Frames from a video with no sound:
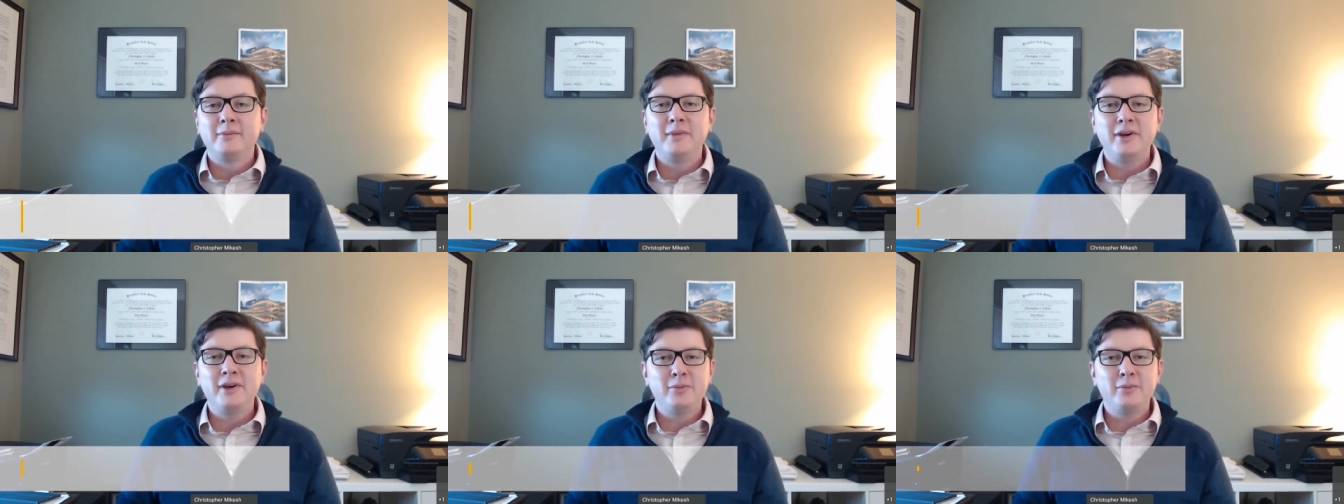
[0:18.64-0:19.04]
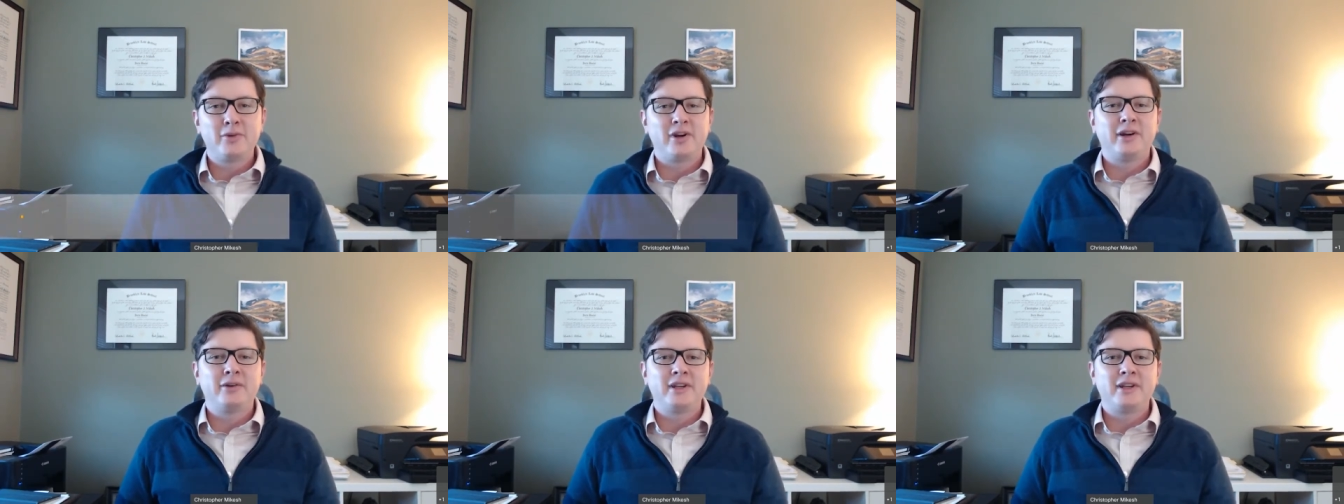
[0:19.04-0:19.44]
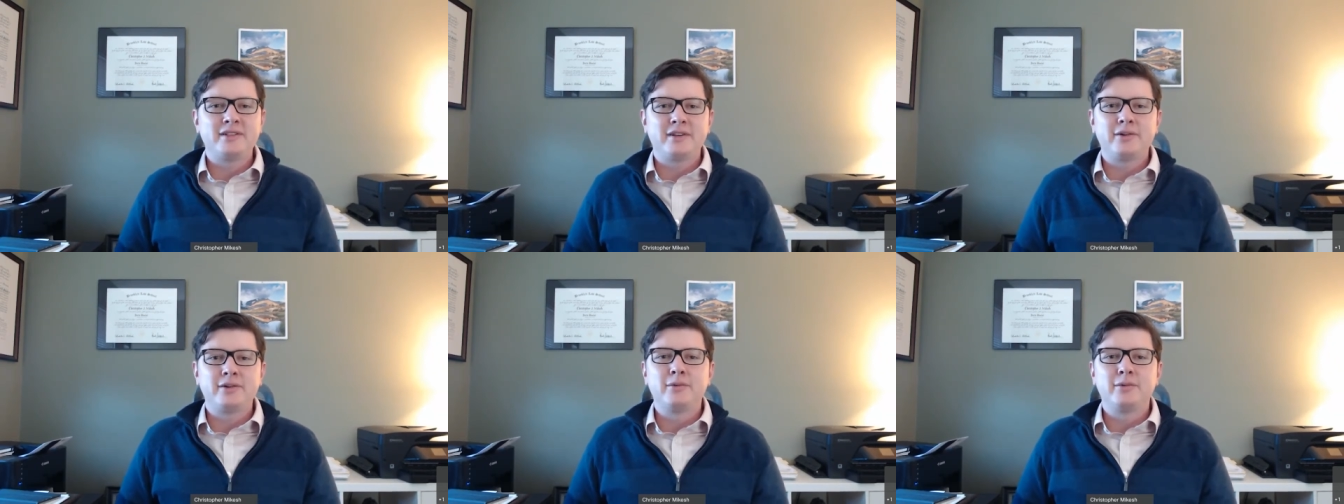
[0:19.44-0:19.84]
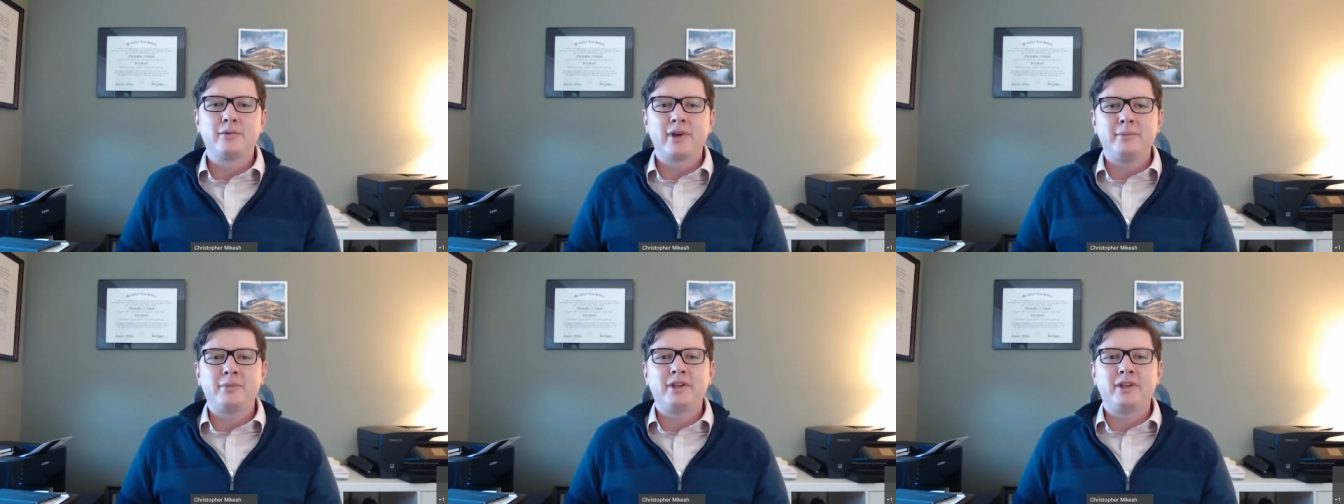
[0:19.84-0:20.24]
Mayer Brown is a
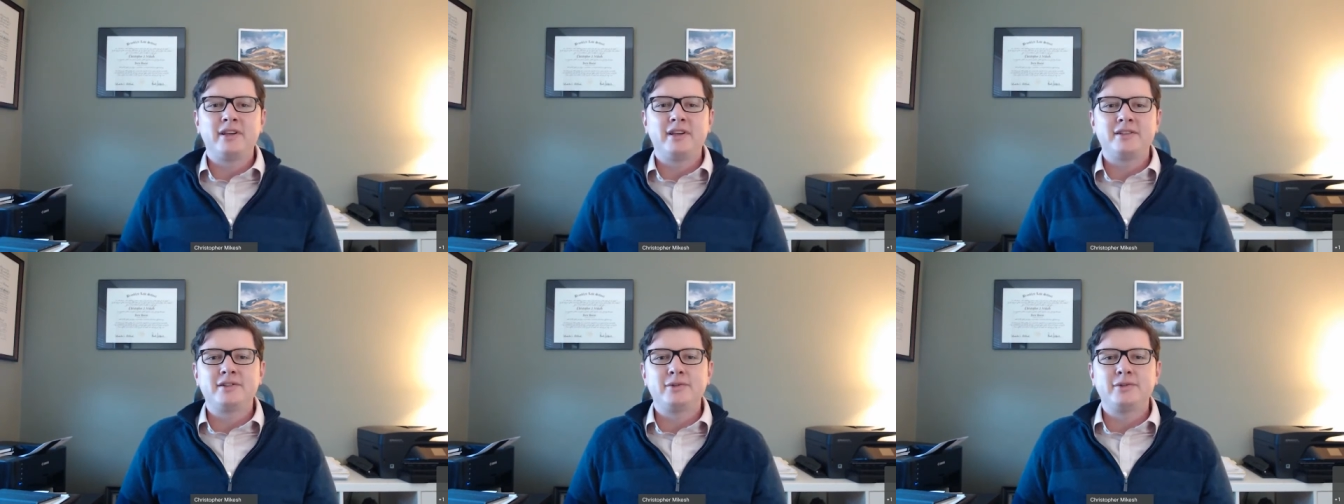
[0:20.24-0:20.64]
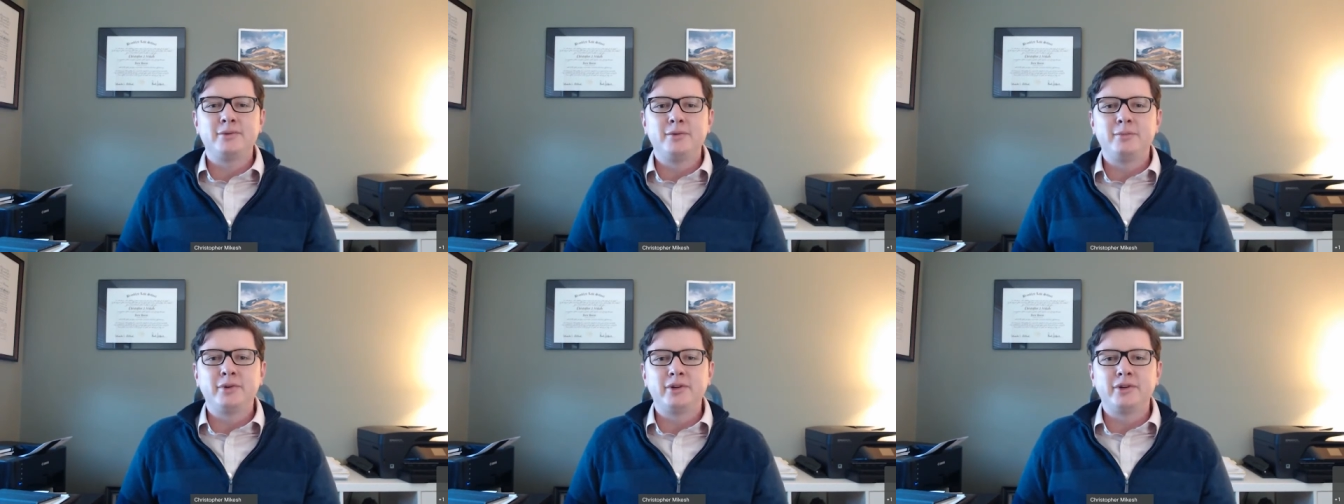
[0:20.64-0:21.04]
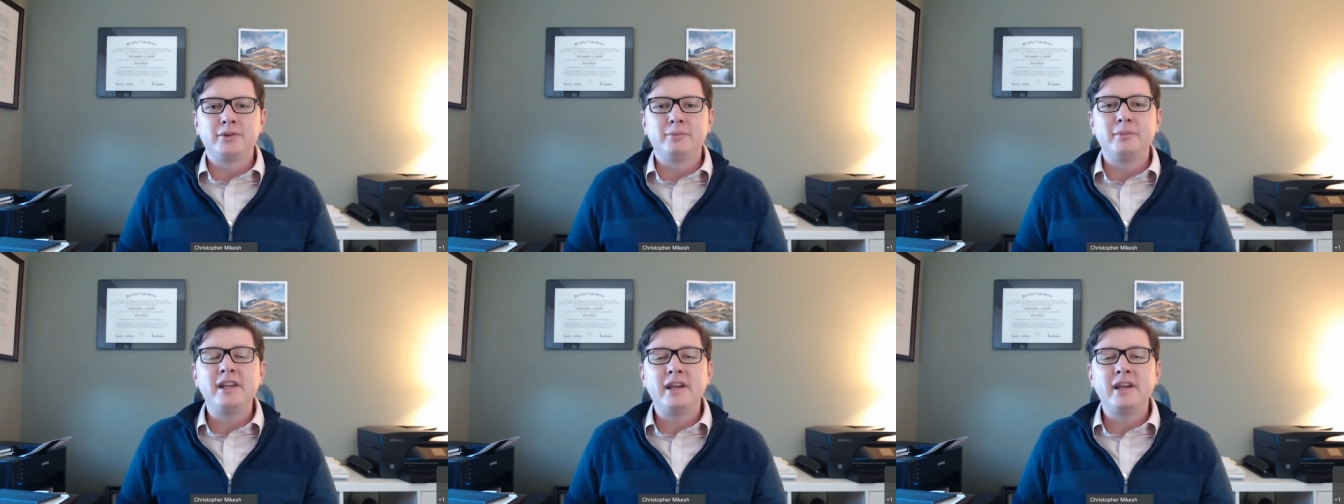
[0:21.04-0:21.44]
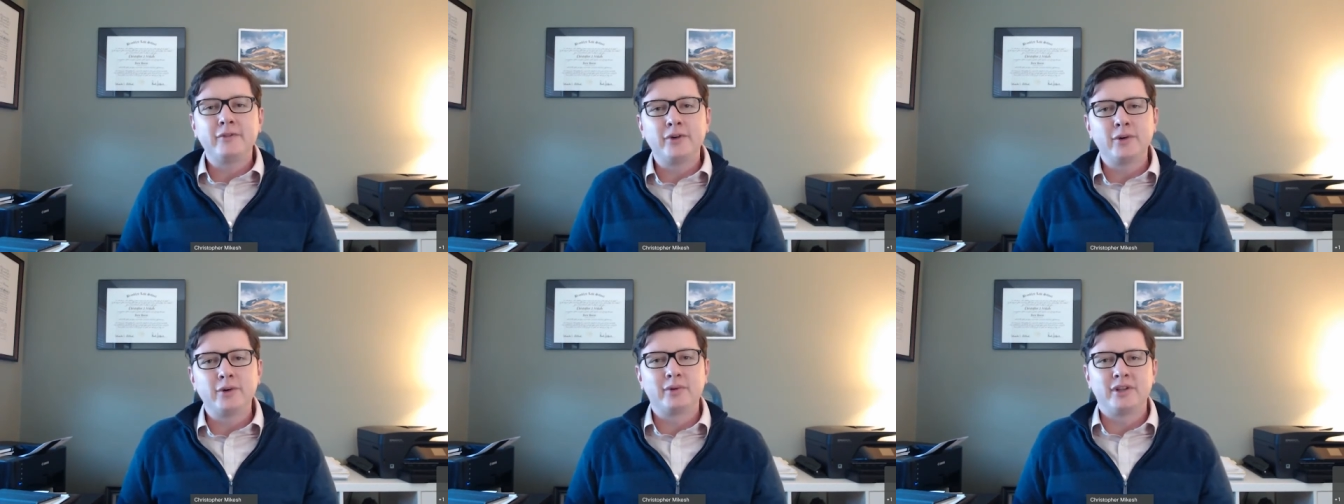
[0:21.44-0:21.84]
great place to build
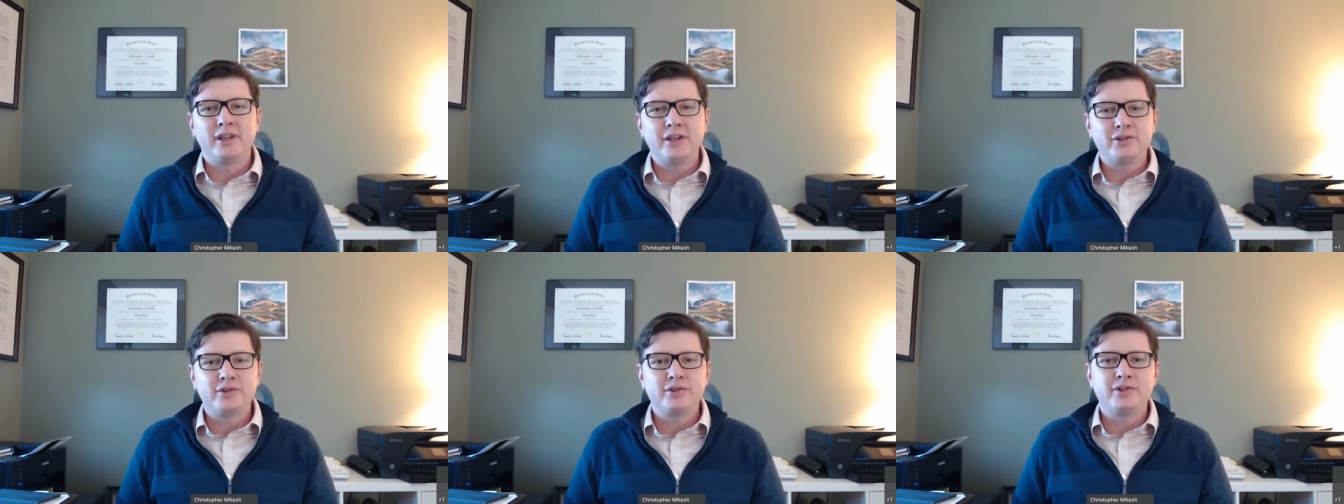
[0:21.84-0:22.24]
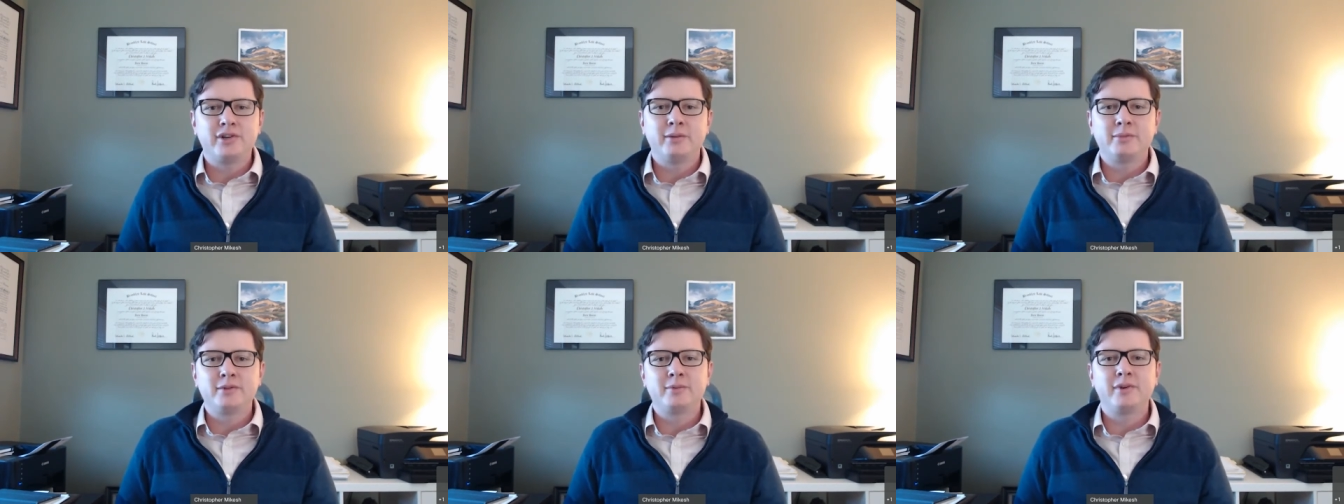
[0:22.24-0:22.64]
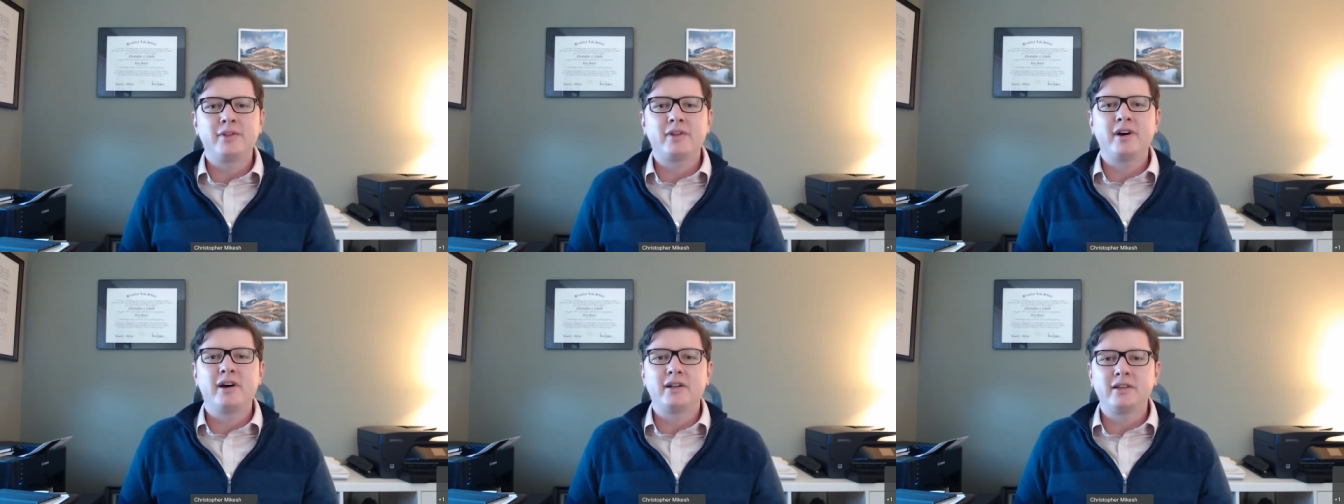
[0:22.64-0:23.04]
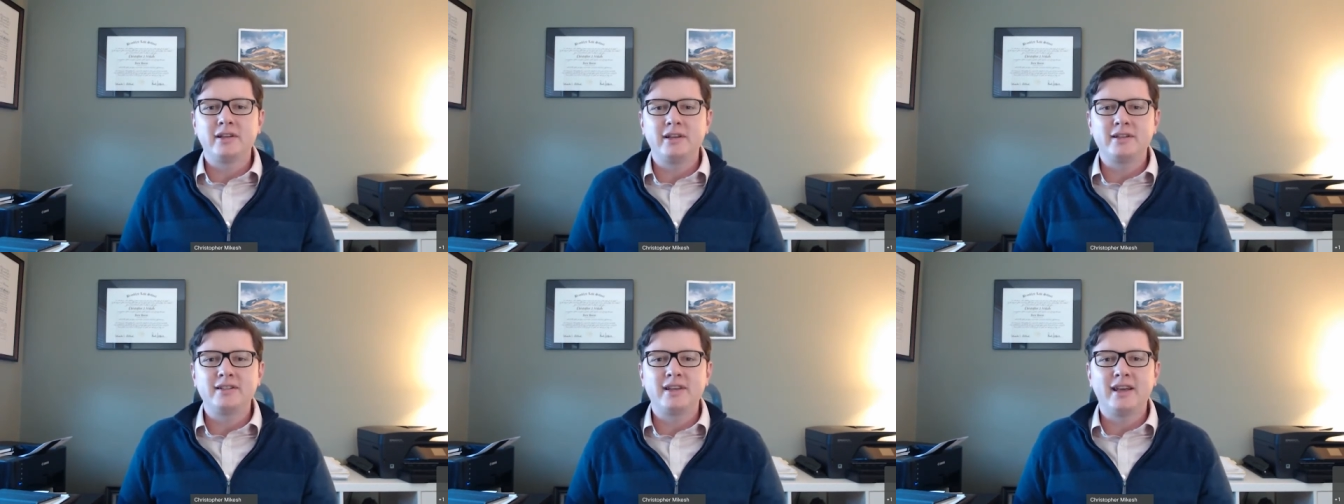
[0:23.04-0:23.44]
meaningful relationships with
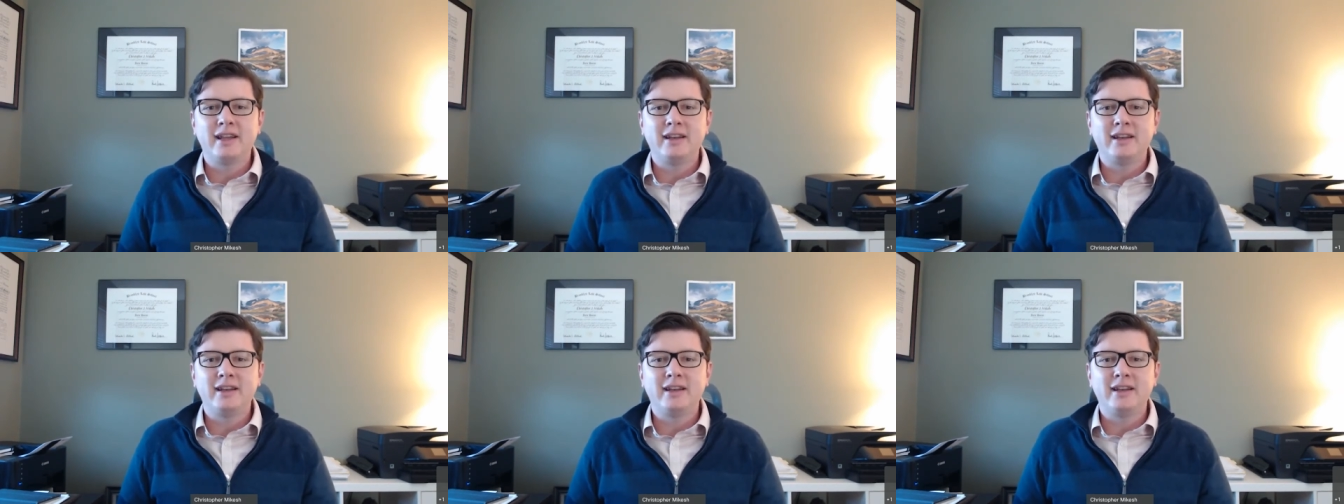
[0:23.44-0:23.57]
colleagues,